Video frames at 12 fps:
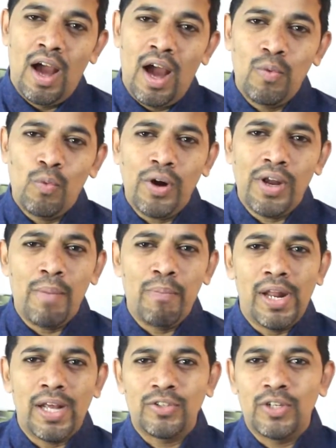And what
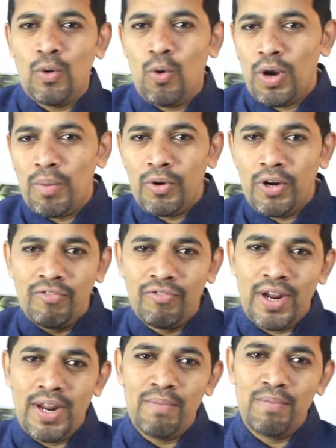happened actually over a period of
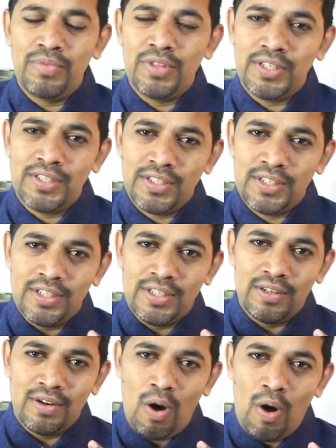time, this
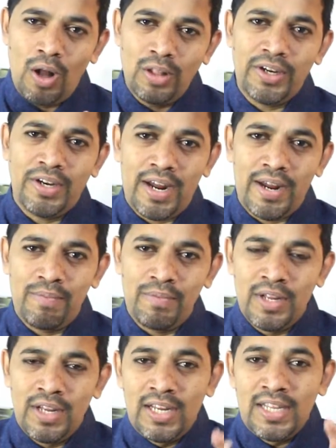all the time
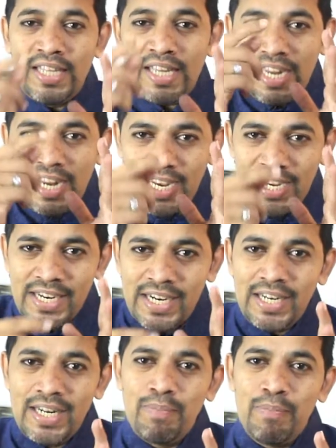the
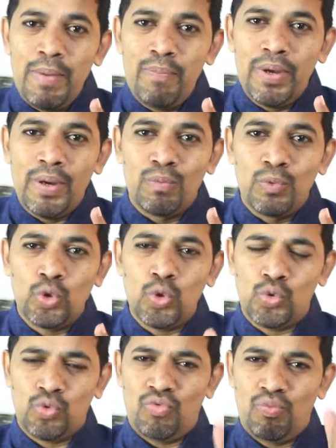internal PPM
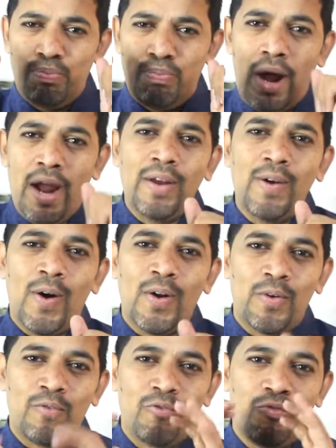shows bang
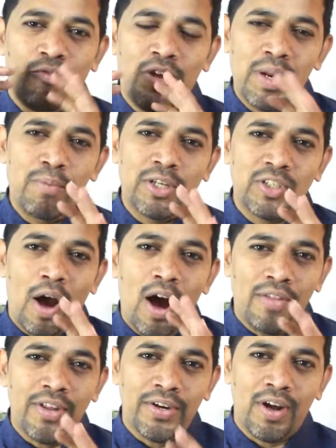on, very much
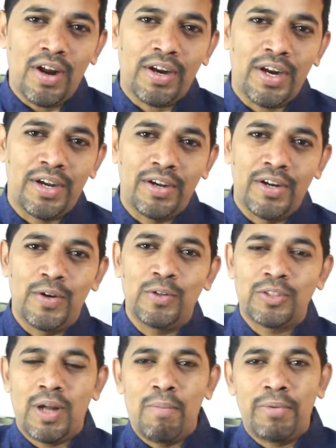on the target.
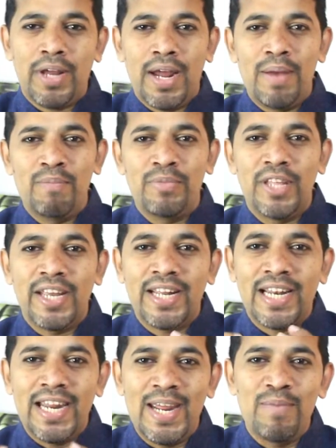Sometimes they
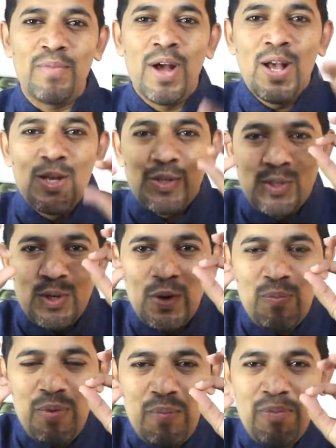claim
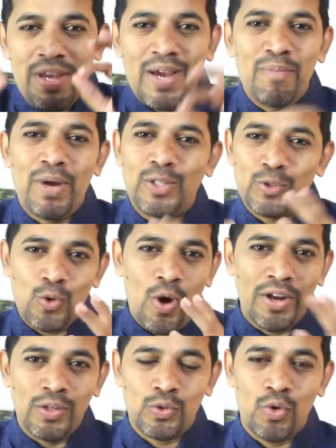0 PPM and so
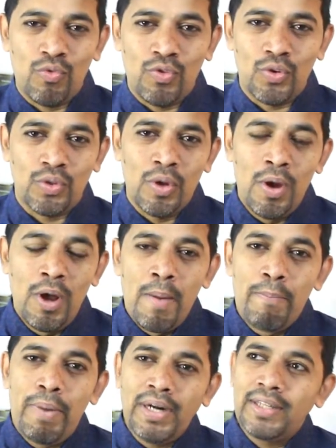on and so forth.
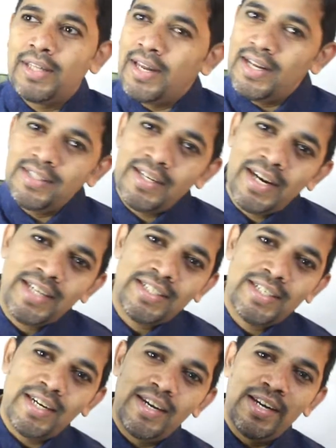But there is an
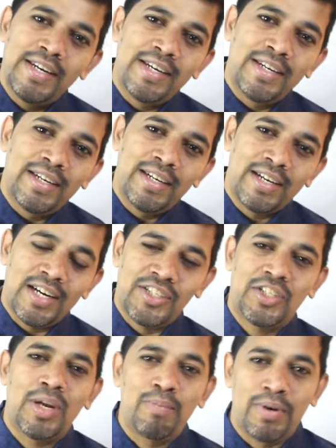external
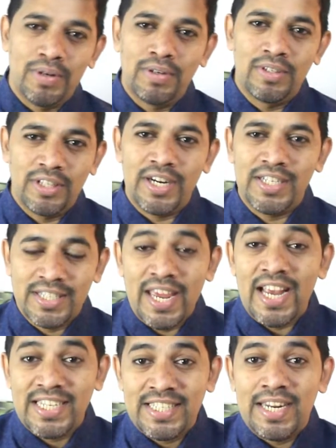customer, that is
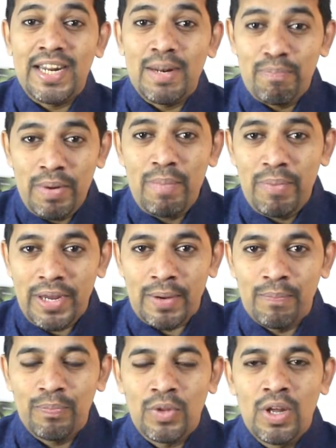external
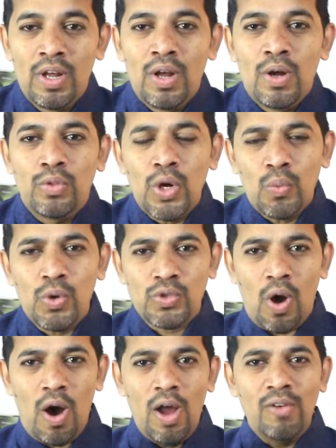PPM, that
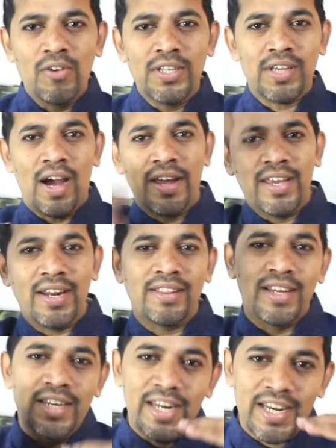was always higher
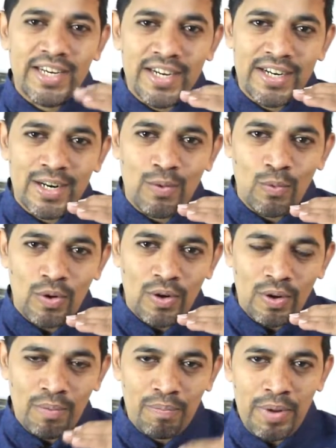than internal
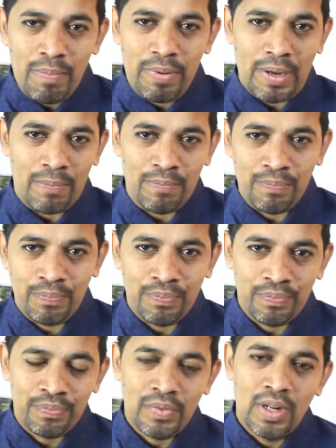PPM.
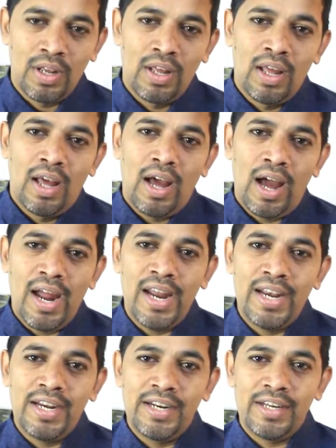
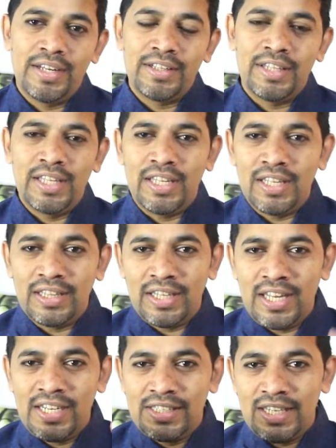And
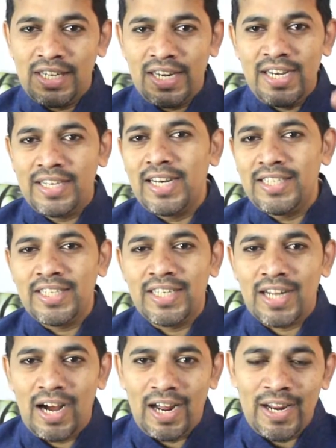there is an
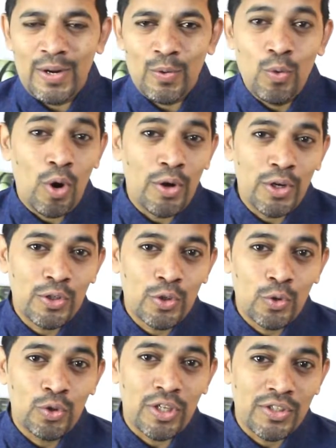intelligent guy who
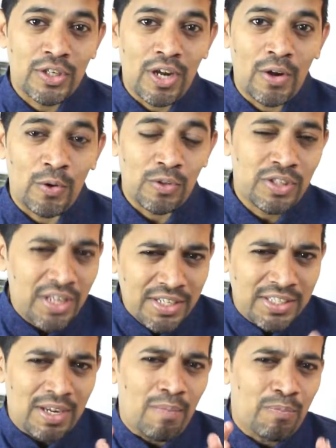understood the scenario. There
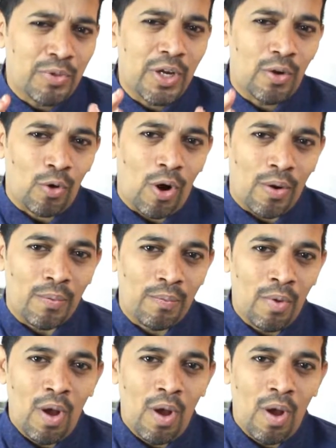is something wrong.